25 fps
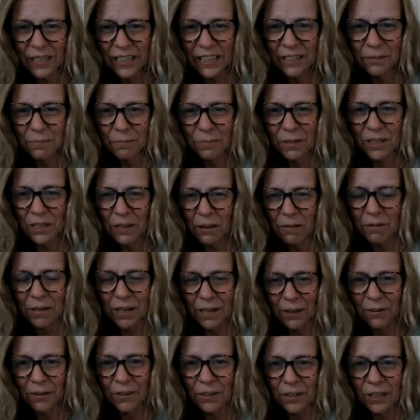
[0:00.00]
could be
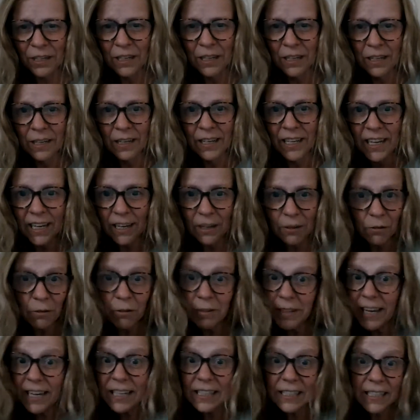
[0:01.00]
going on, it all
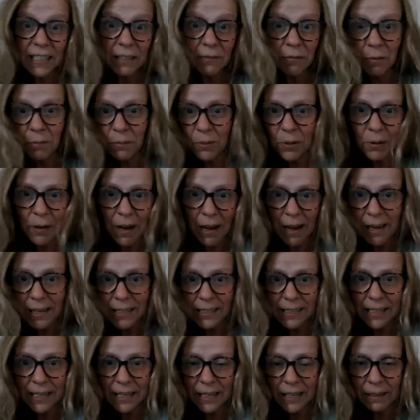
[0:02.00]
gets even more
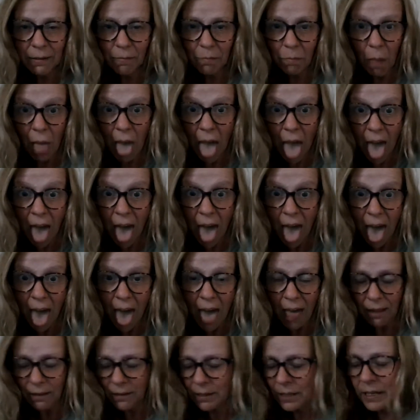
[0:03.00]
hectic.
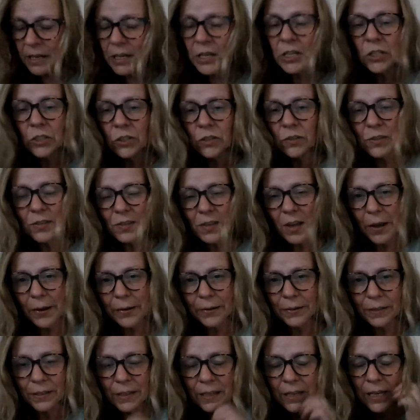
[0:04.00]
Blah.
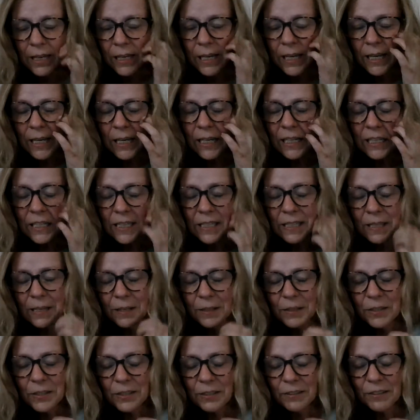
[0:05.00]
So
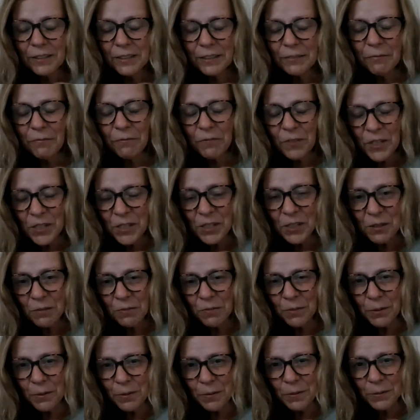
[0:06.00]
first of
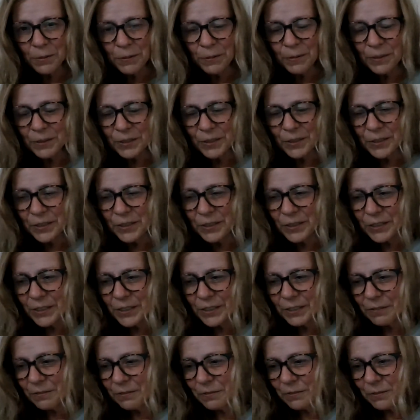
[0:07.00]
all,
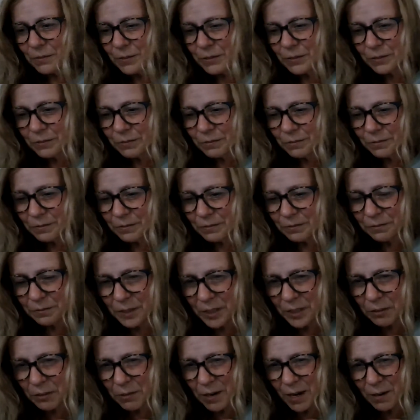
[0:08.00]

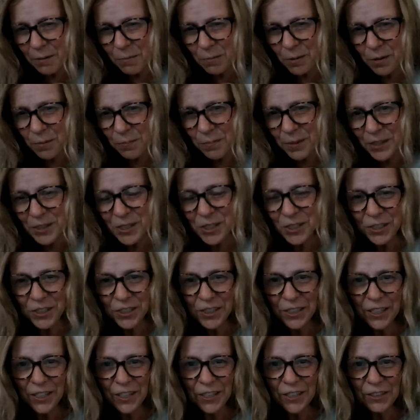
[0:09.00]
figure out what emotion
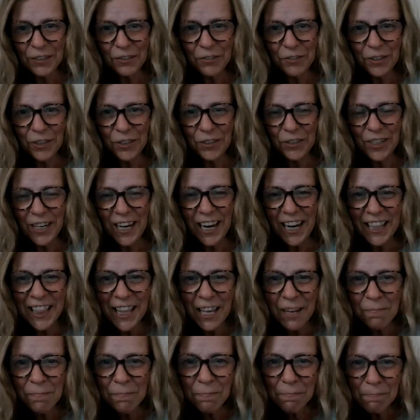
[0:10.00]
you're going through, and
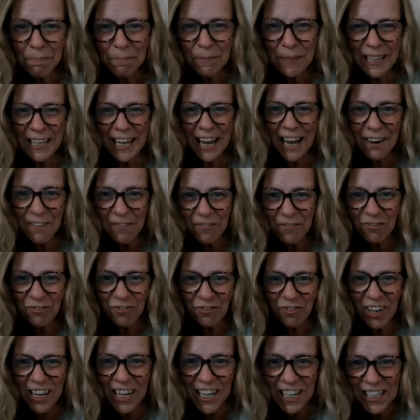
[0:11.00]
then get
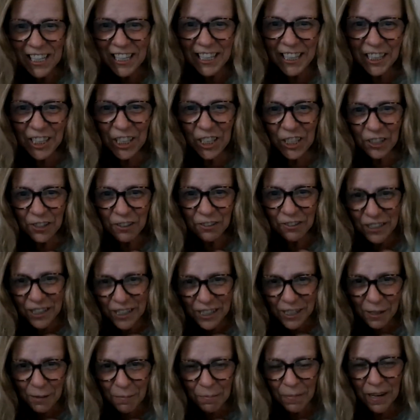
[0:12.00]
really
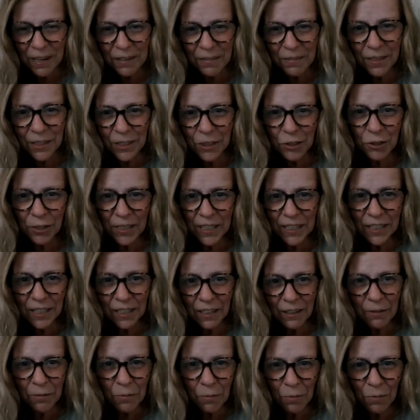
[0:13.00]
curious about the
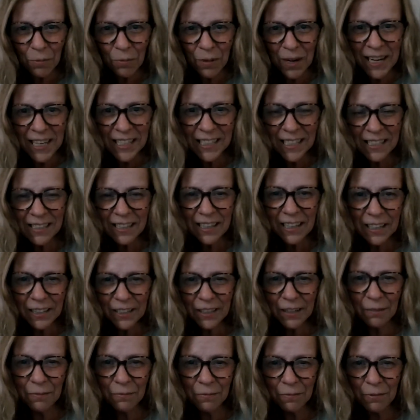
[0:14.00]
trigger. Where did that
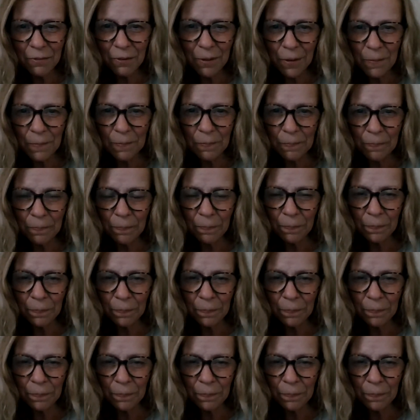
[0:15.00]
come from?